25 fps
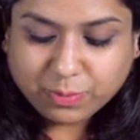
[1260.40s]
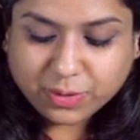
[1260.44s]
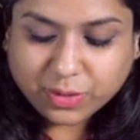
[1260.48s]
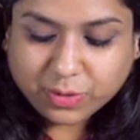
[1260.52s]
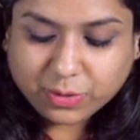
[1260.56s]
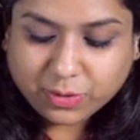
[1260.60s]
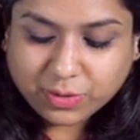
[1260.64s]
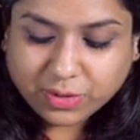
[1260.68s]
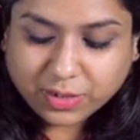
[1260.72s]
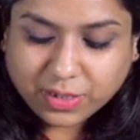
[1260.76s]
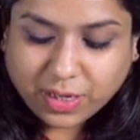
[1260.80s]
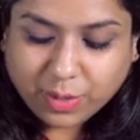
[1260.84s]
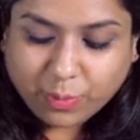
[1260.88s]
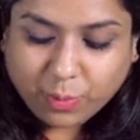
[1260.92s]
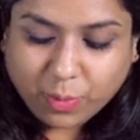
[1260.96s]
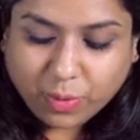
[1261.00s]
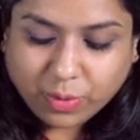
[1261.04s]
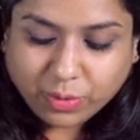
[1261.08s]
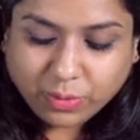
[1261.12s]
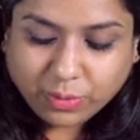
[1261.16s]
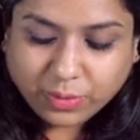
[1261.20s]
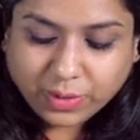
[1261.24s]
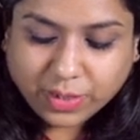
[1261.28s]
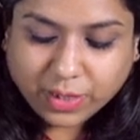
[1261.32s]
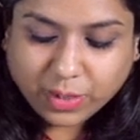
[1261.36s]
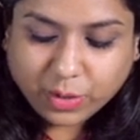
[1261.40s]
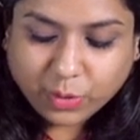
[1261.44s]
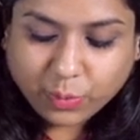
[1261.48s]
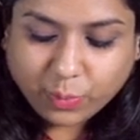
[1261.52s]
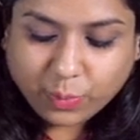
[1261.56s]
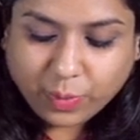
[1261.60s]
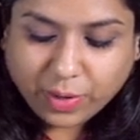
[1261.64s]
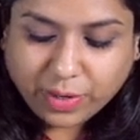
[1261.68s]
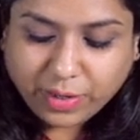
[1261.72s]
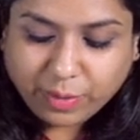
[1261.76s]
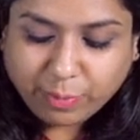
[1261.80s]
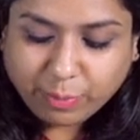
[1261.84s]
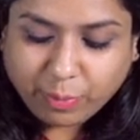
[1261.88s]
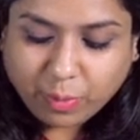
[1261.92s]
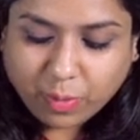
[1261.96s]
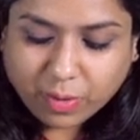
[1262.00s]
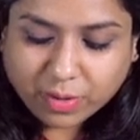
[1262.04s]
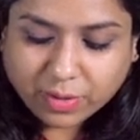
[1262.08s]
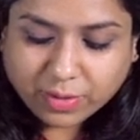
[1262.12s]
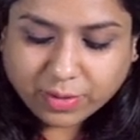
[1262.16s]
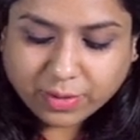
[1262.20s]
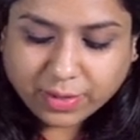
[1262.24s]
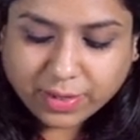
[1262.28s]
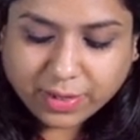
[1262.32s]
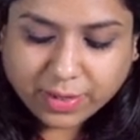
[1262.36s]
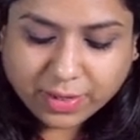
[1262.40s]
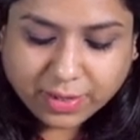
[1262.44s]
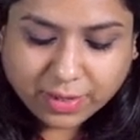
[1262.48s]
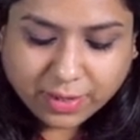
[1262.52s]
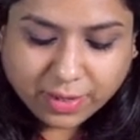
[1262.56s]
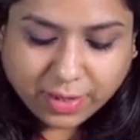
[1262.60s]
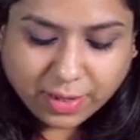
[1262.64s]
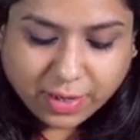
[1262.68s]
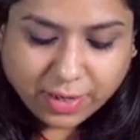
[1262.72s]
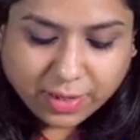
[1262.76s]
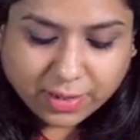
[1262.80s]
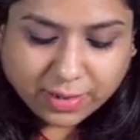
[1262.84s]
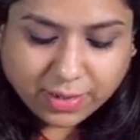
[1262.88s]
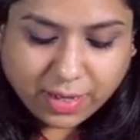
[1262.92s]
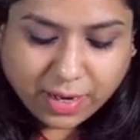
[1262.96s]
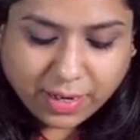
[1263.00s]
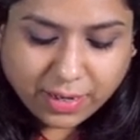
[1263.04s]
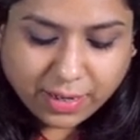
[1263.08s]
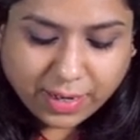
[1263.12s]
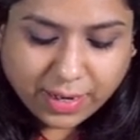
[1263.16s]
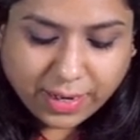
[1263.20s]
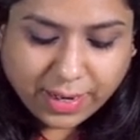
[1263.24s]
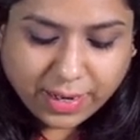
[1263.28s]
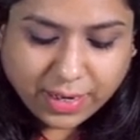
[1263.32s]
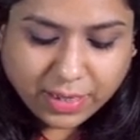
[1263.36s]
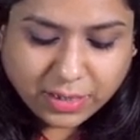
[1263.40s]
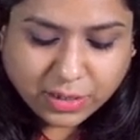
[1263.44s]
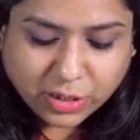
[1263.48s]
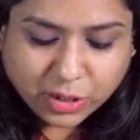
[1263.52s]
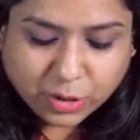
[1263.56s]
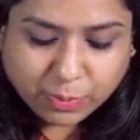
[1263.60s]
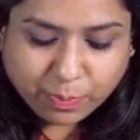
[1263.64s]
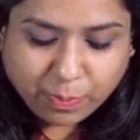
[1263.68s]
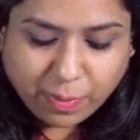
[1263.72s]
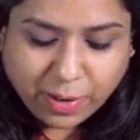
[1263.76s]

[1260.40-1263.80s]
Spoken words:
Because I want to tell you one important thing, that H.